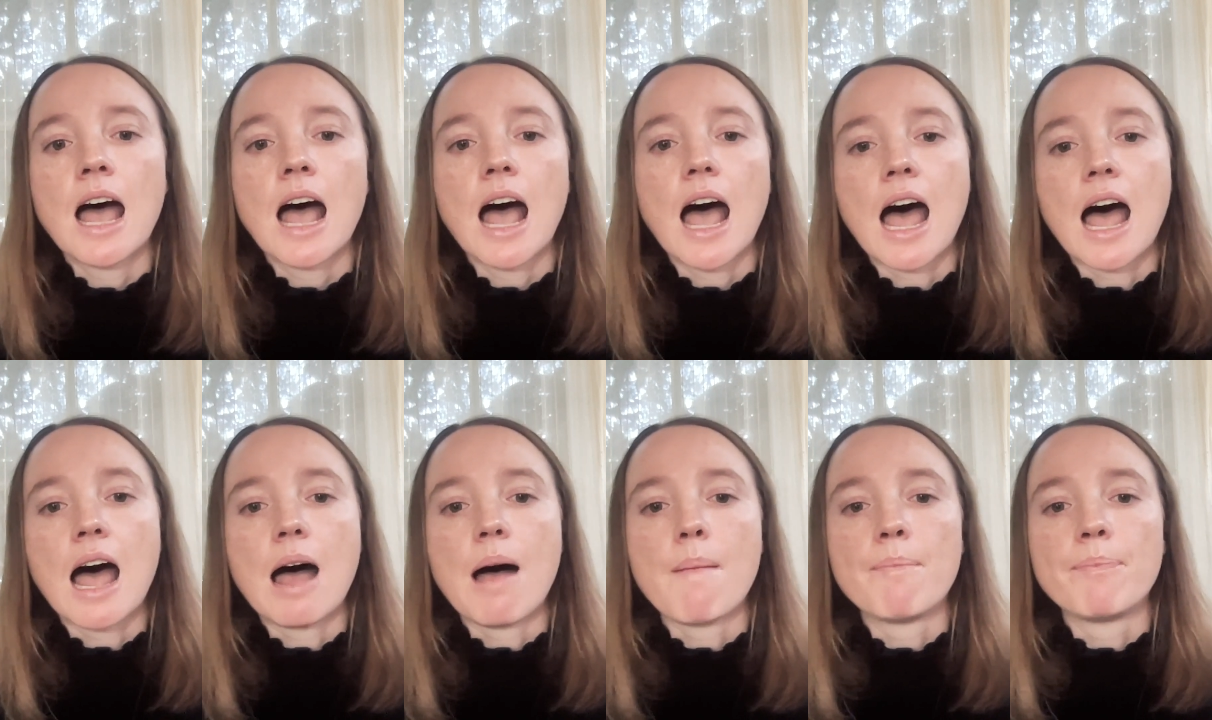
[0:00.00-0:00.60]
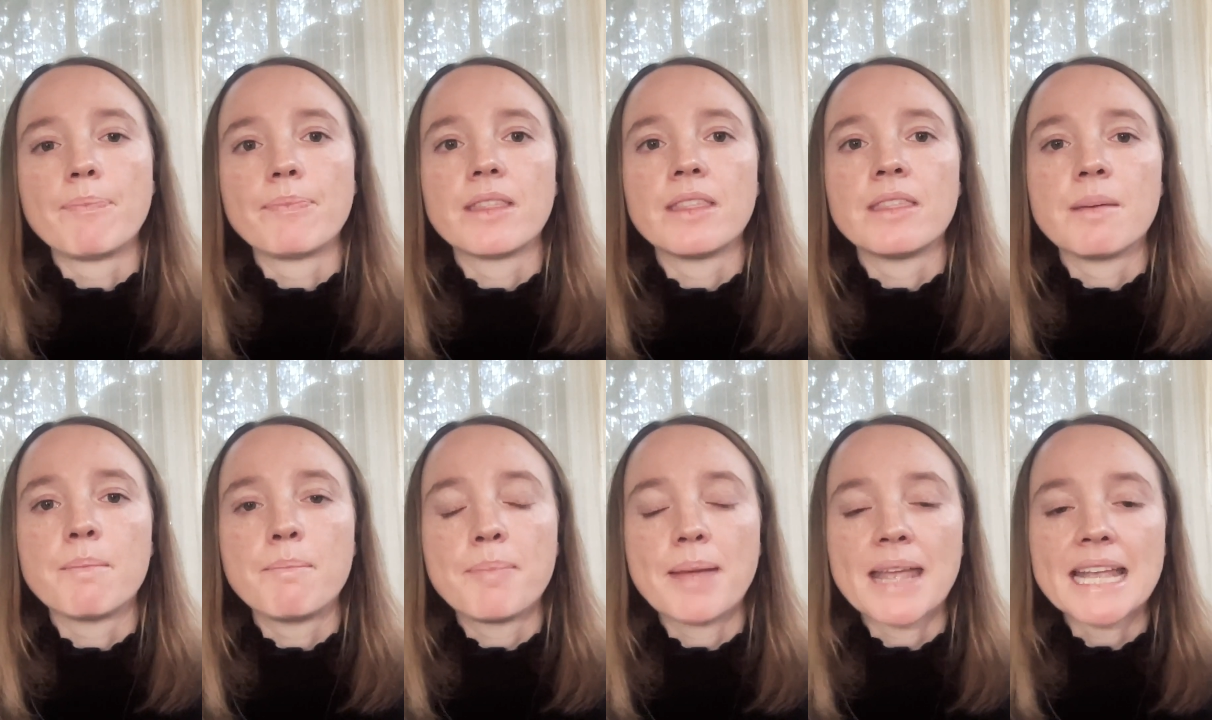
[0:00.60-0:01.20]

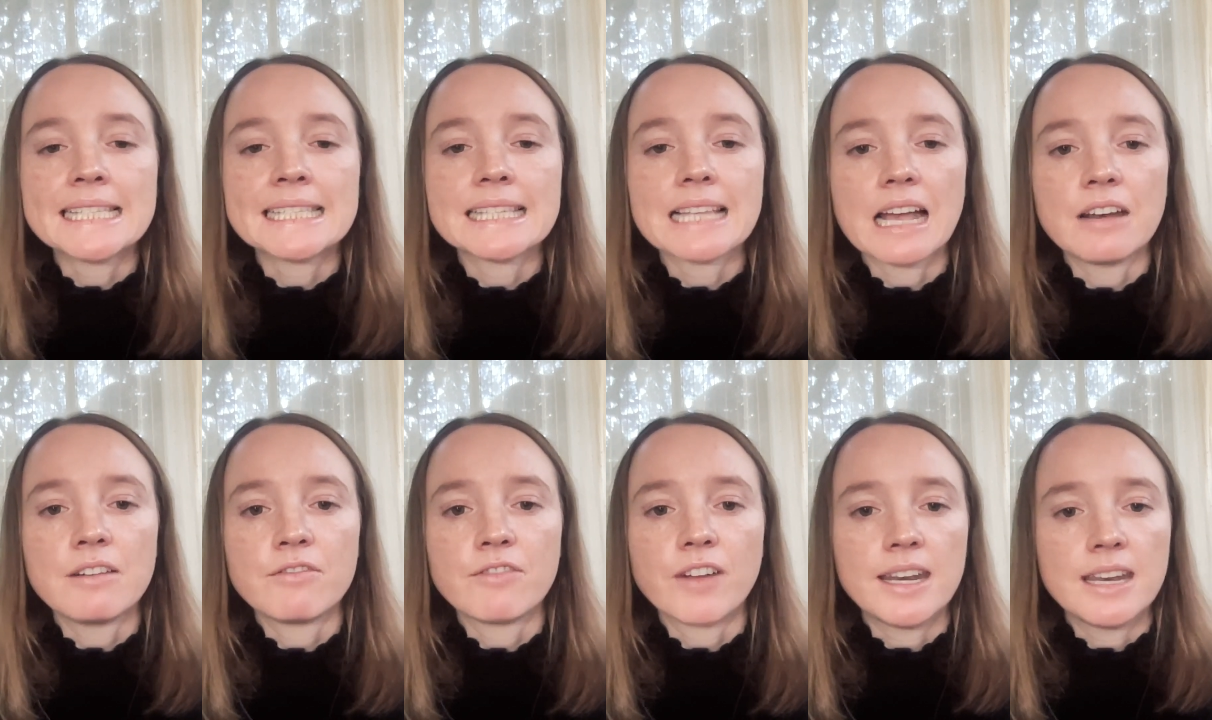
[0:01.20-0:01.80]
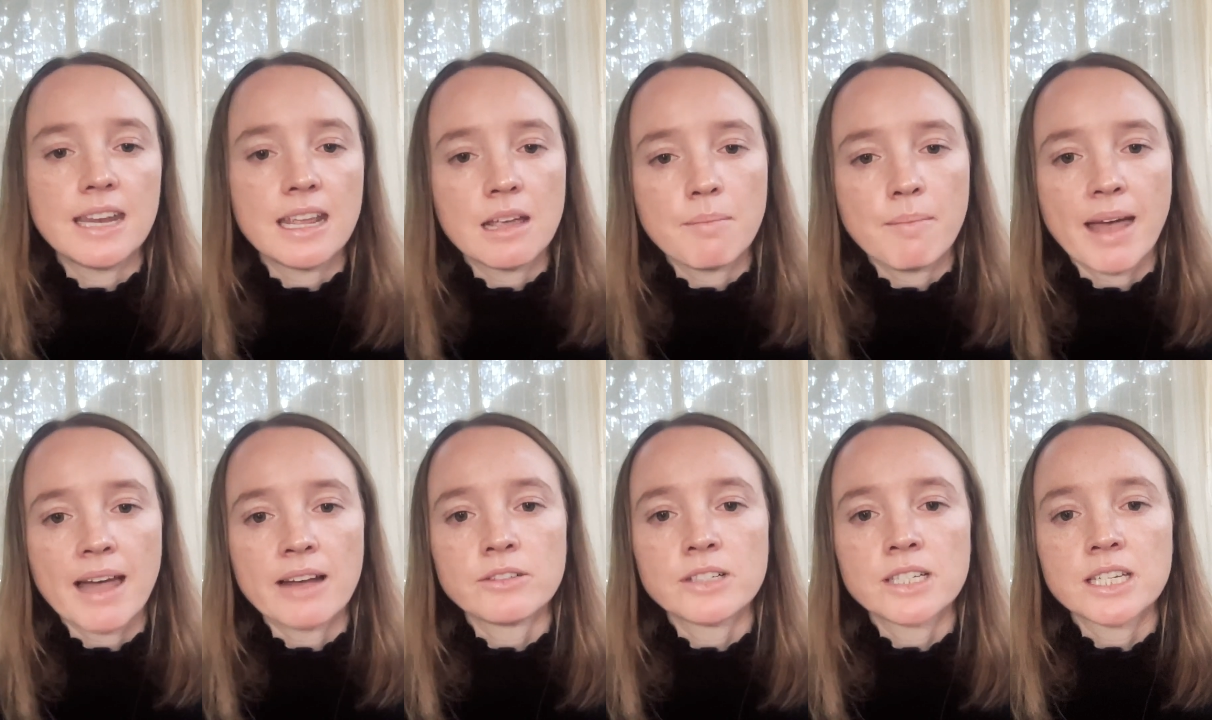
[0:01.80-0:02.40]
the baseline funding
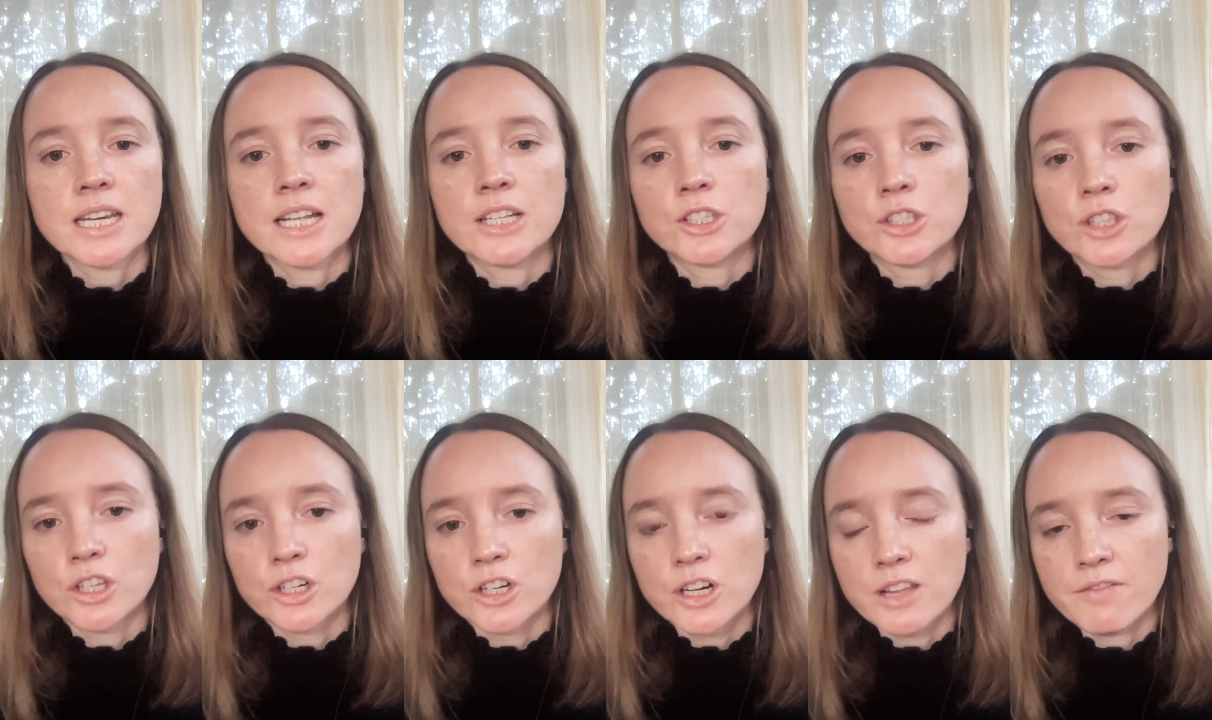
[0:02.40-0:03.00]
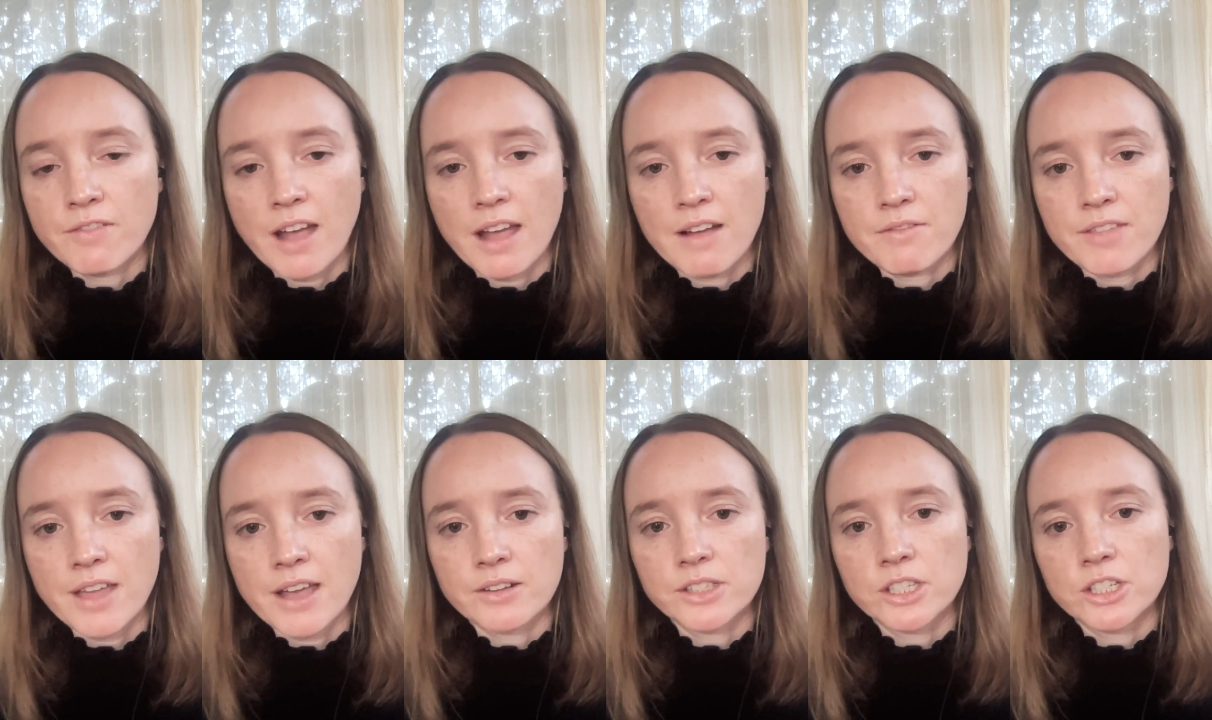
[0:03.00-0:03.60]
amount is
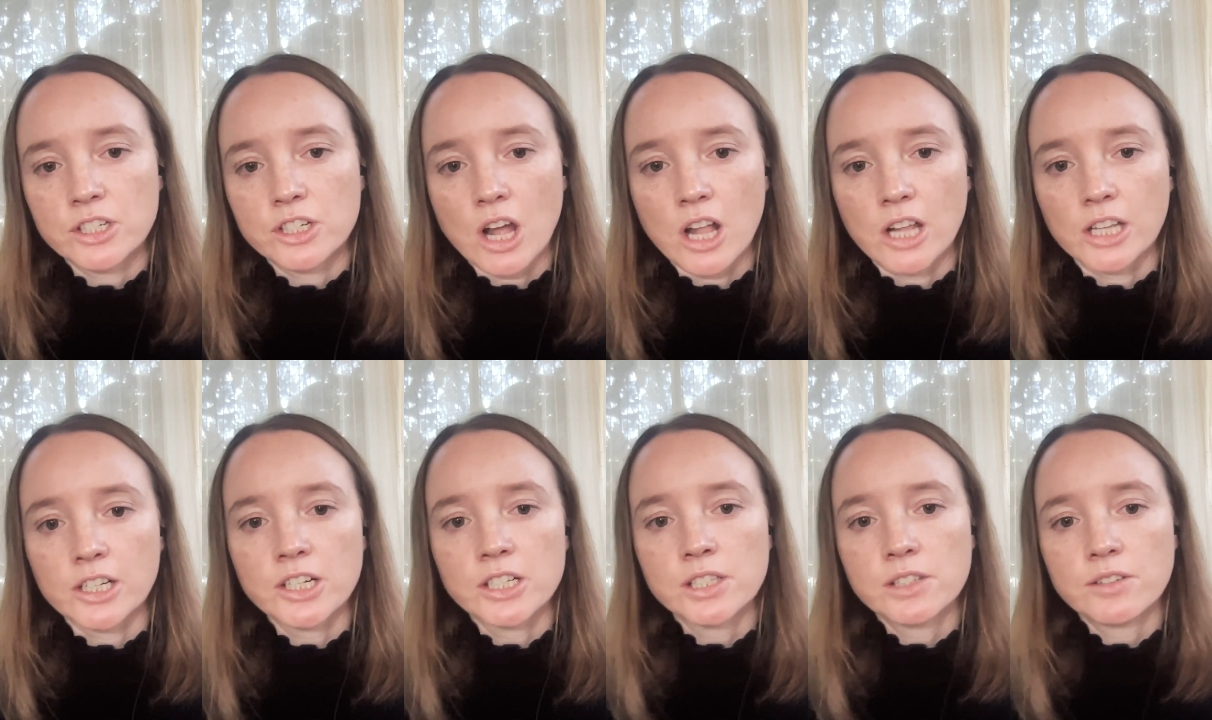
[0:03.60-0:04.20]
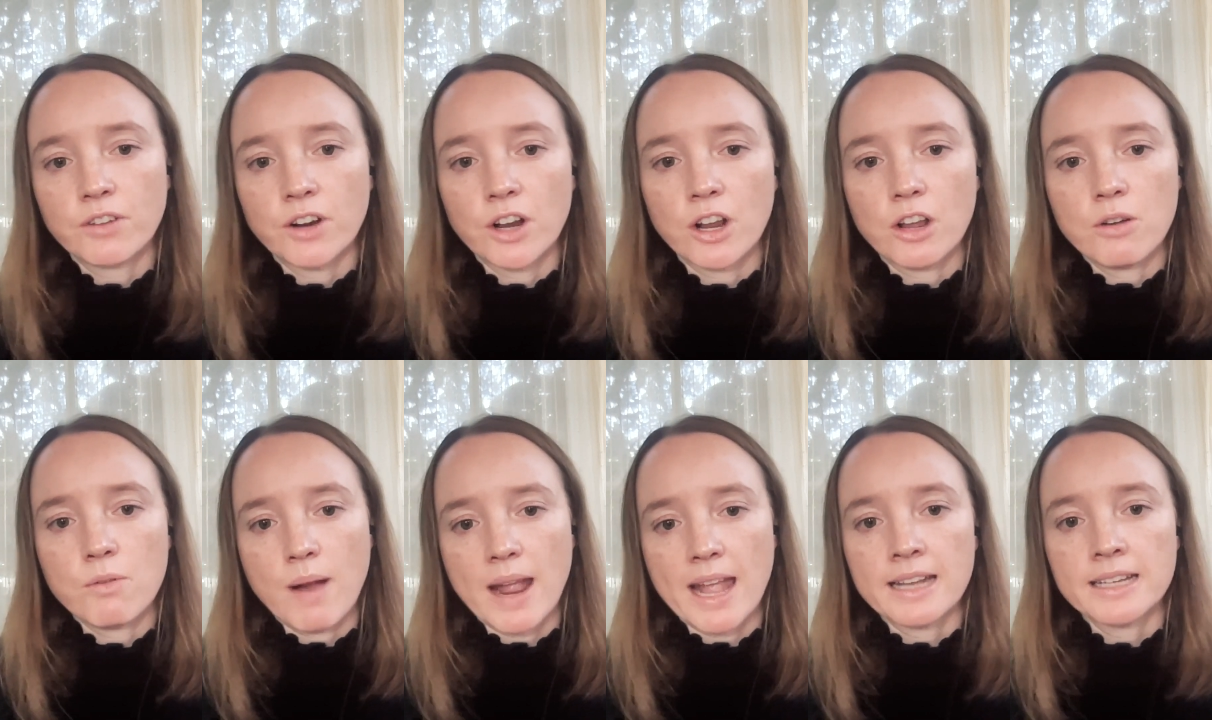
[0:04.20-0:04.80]
$35,000 for a
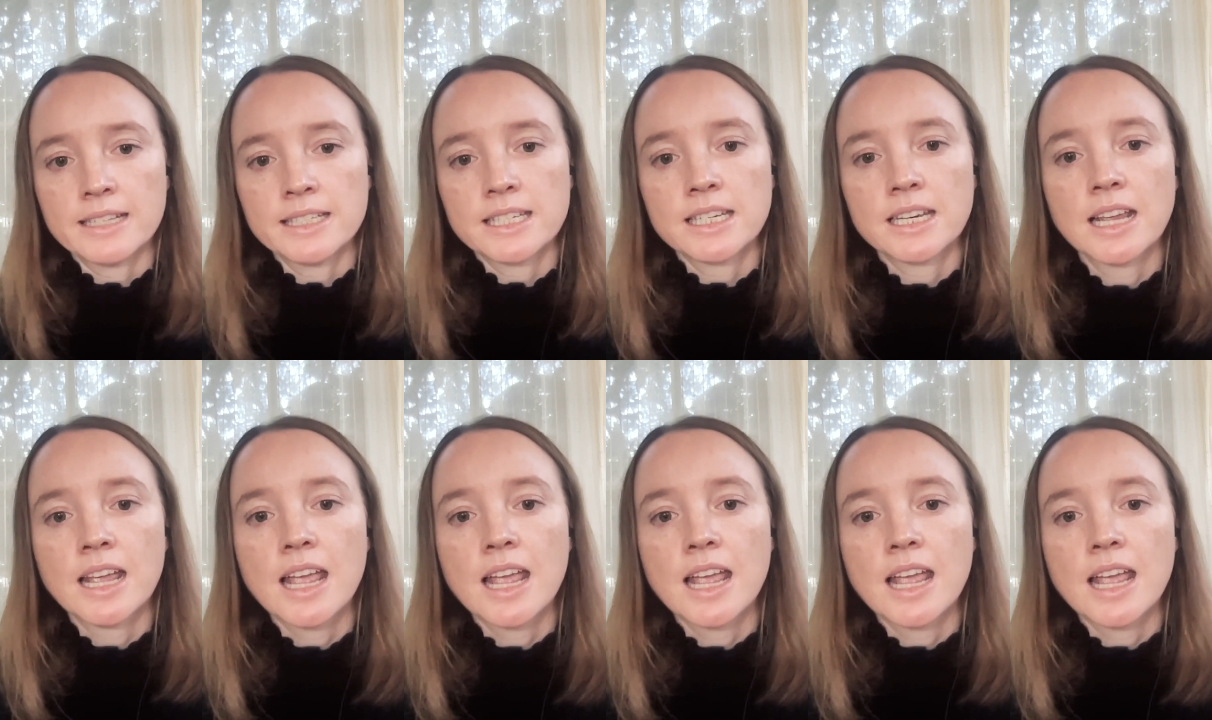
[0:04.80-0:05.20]
grant.